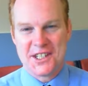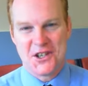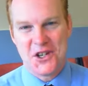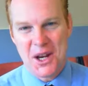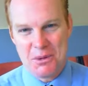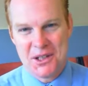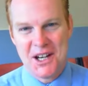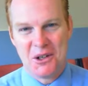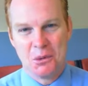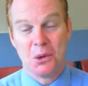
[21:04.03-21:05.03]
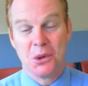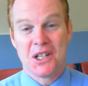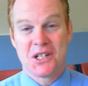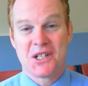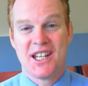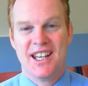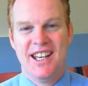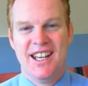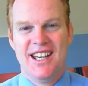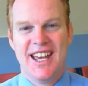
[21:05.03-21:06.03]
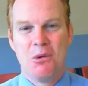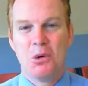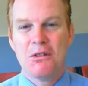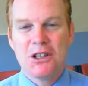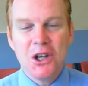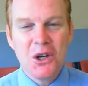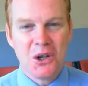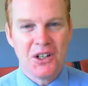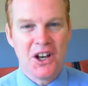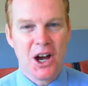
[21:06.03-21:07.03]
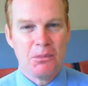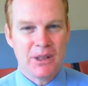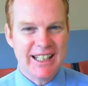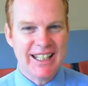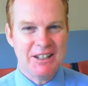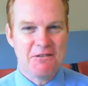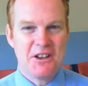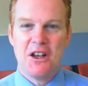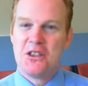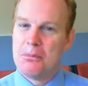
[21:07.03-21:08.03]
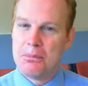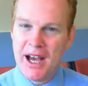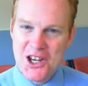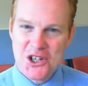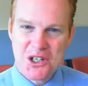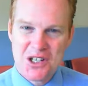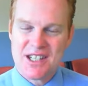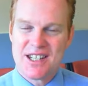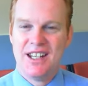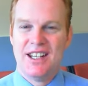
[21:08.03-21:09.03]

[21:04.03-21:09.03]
a shepherd there in the wilderness? He would have learned, I believe, the patience,